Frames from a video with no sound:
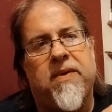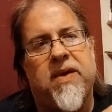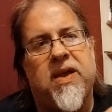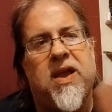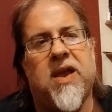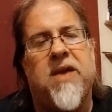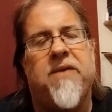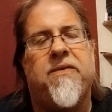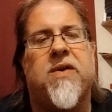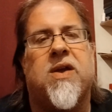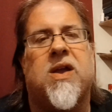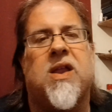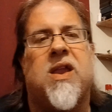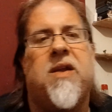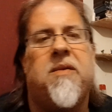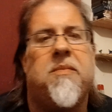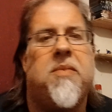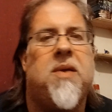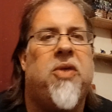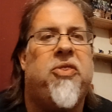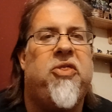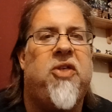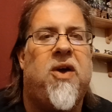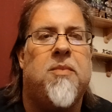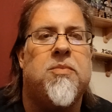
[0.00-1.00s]
if you can give
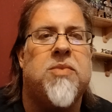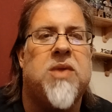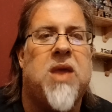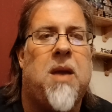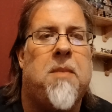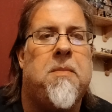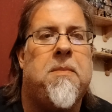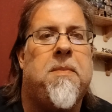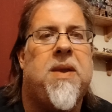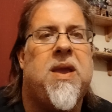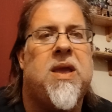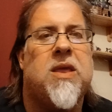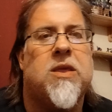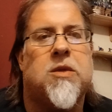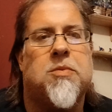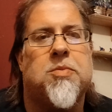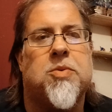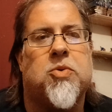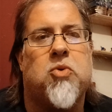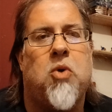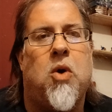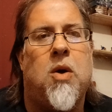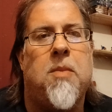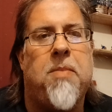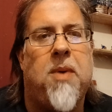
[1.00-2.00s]
me a thumbs up, hit the
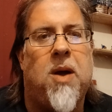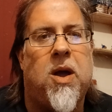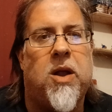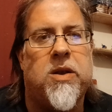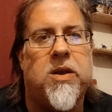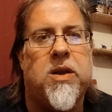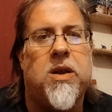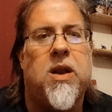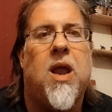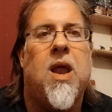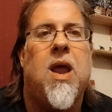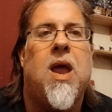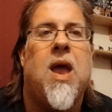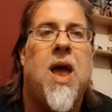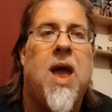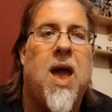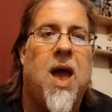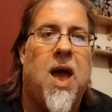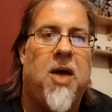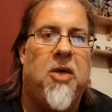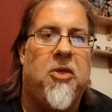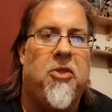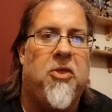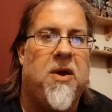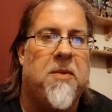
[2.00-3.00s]
subscribe button,
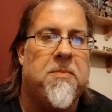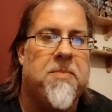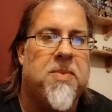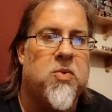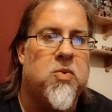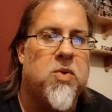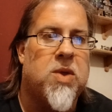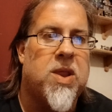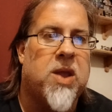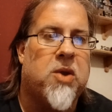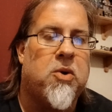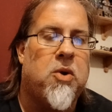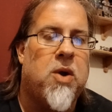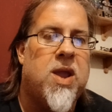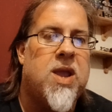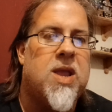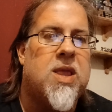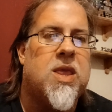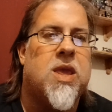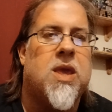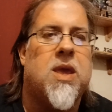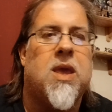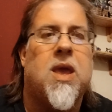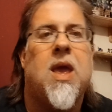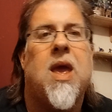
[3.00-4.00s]
that'd be really
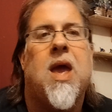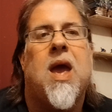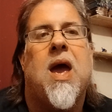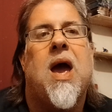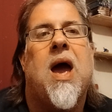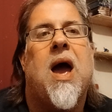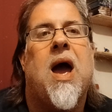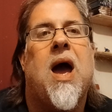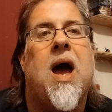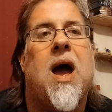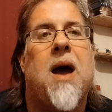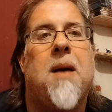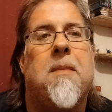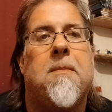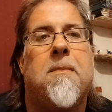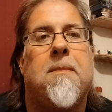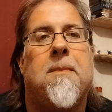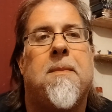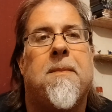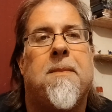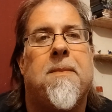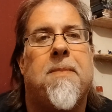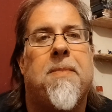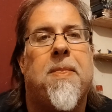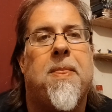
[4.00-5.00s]
great.
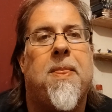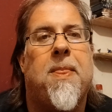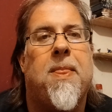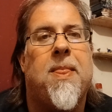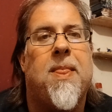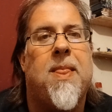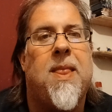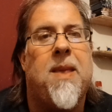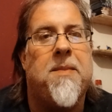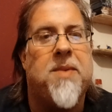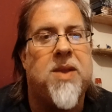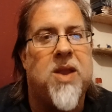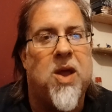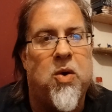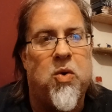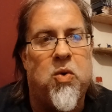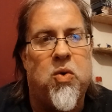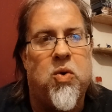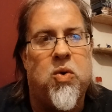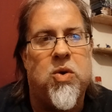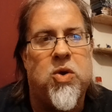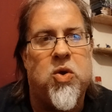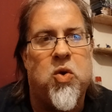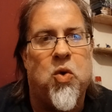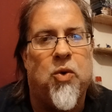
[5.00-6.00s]
Let me
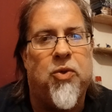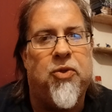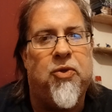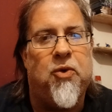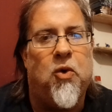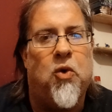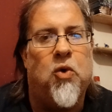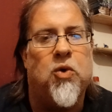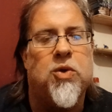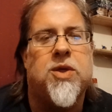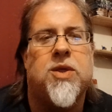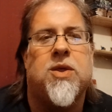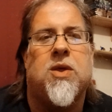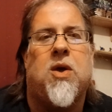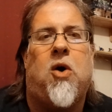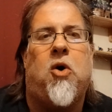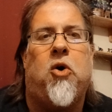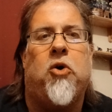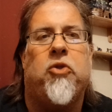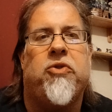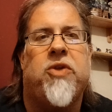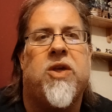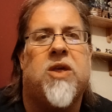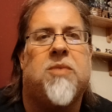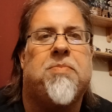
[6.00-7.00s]
know your thoughts
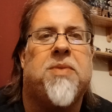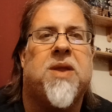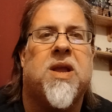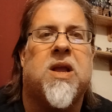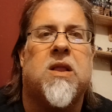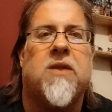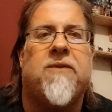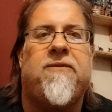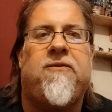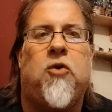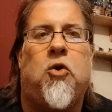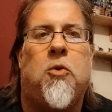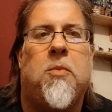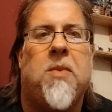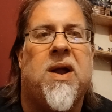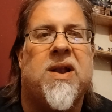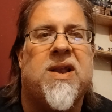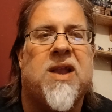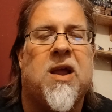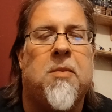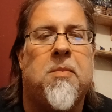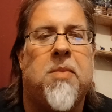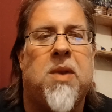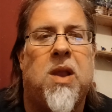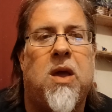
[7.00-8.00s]
on this particular format
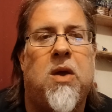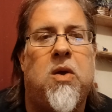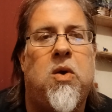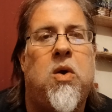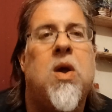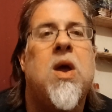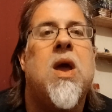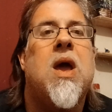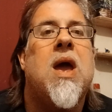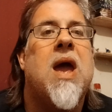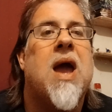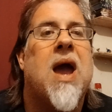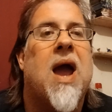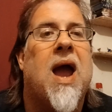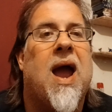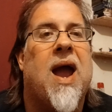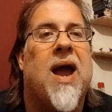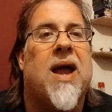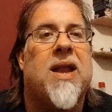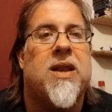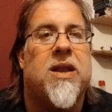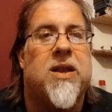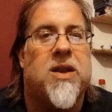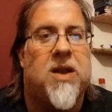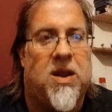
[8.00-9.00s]
down below,
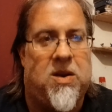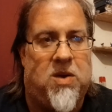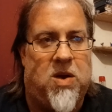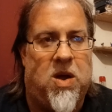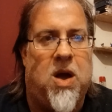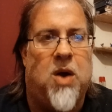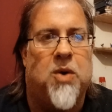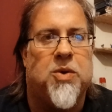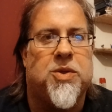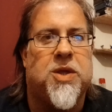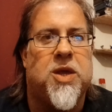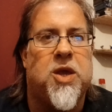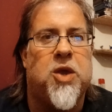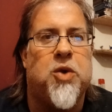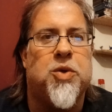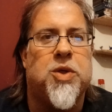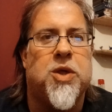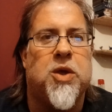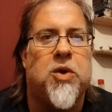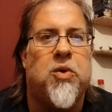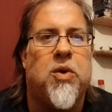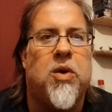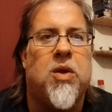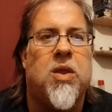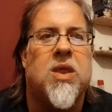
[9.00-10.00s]
and I'll see you
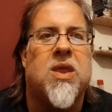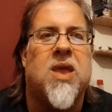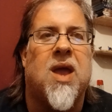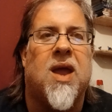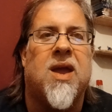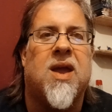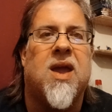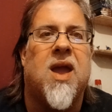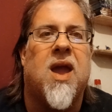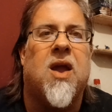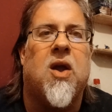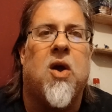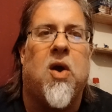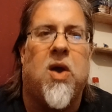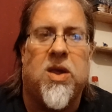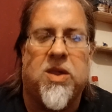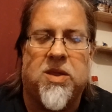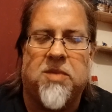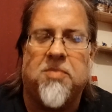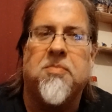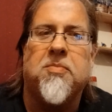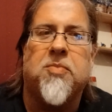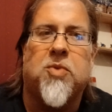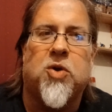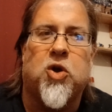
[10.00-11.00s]
soon. Take care,
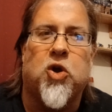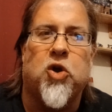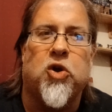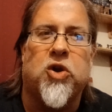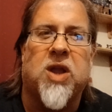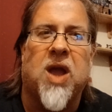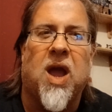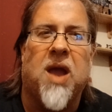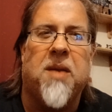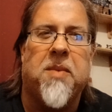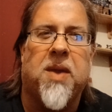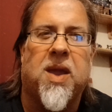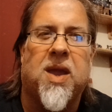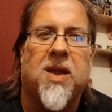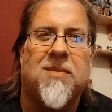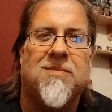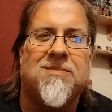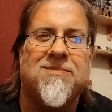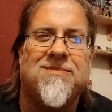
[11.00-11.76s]
guys. Good gaming.